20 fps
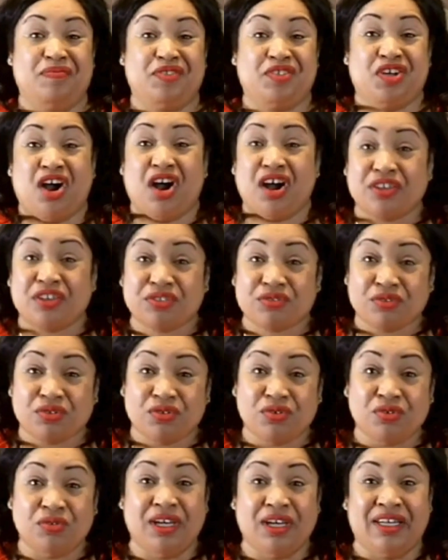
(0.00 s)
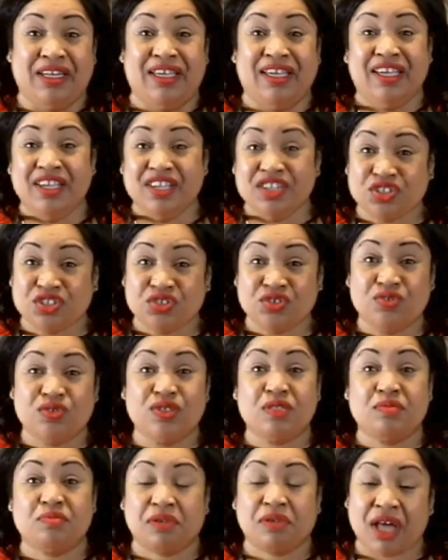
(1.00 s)
talk through any
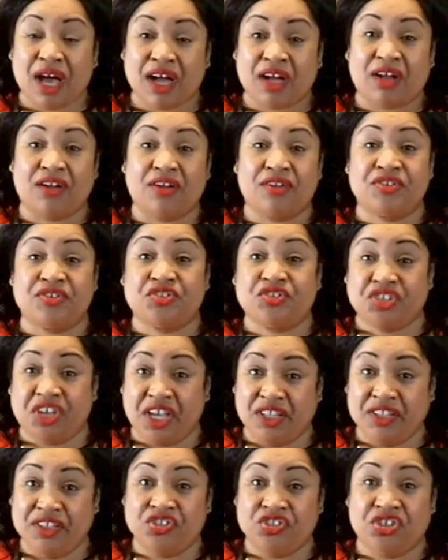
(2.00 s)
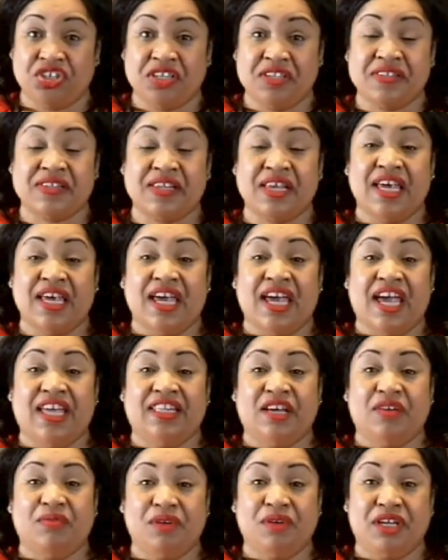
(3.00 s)
issues, blockers, challenges,
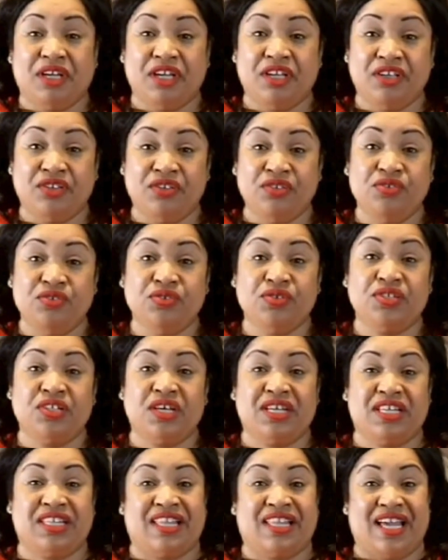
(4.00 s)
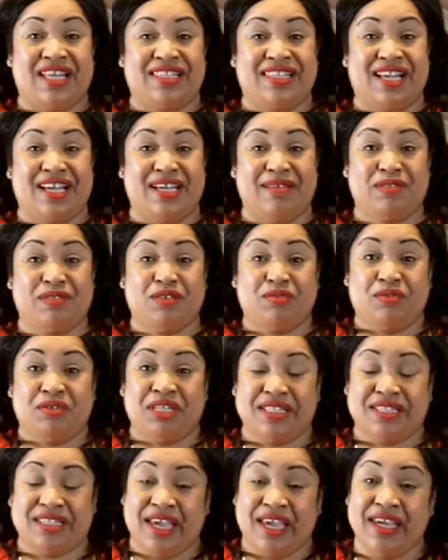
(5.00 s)
and that we could use that time to
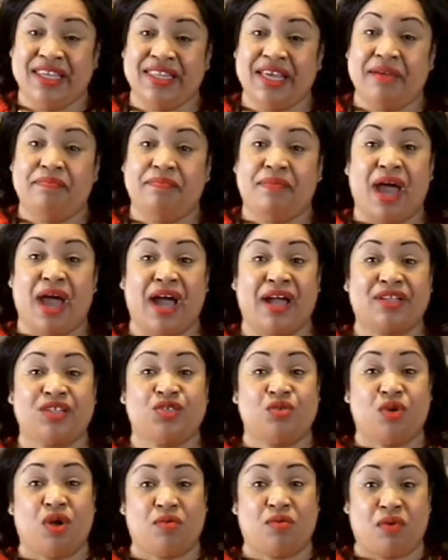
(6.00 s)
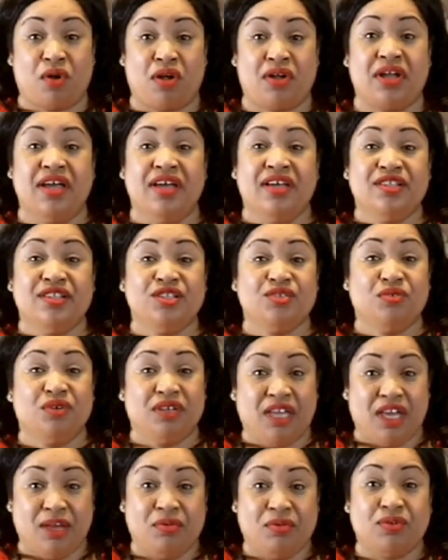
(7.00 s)
really take that back to our work to
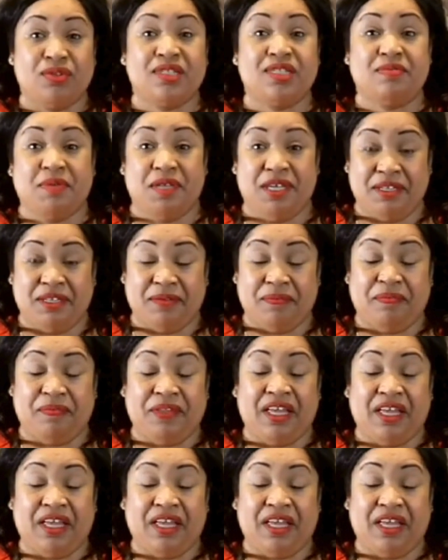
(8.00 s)
enable speed.